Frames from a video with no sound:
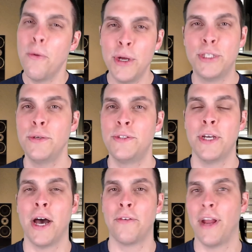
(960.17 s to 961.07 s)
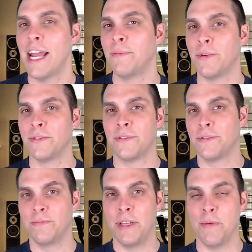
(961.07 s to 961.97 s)
We do see other animals,
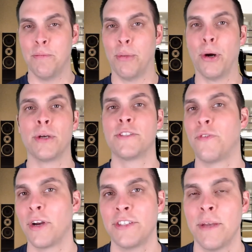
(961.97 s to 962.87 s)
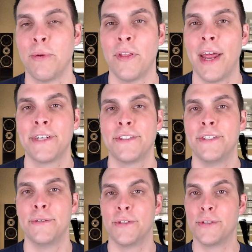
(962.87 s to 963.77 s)
even birds, for example, that actually
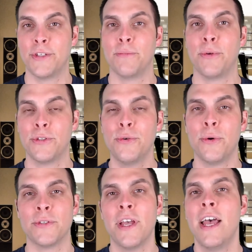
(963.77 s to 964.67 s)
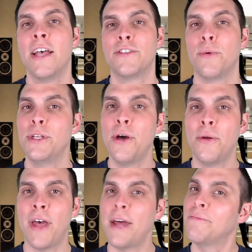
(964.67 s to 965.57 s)
use simple tools. So we know
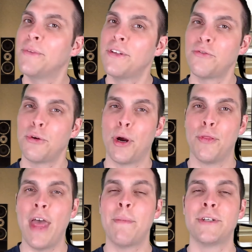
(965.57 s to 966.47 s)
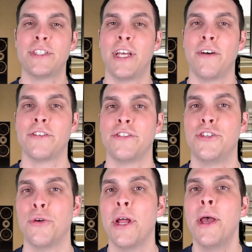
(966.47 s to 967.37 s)
that it doesn't require that much intelligence to
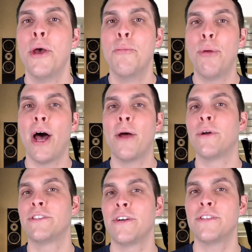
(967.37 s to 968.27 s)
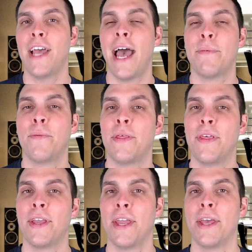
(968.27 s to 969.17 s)
do it. But what starts to happen, we
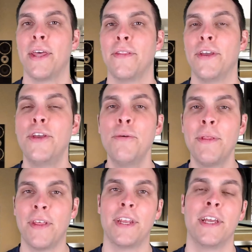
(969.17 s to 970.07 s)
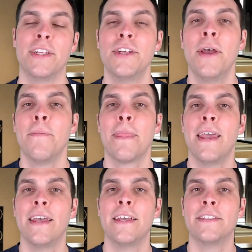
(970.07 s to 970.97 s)
think, in the human lineage
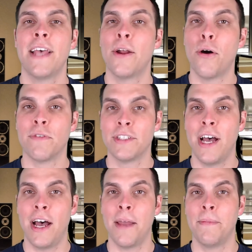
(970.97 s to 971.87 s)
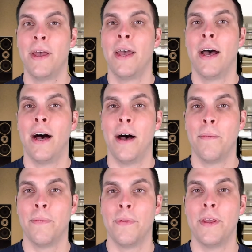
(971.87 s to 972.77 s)
is that over time,
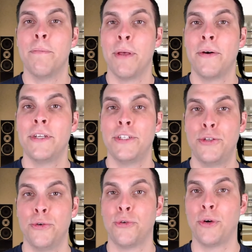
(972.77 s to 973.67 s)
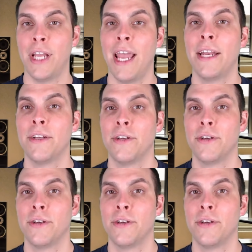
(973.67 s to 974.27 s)
um, the ability to create,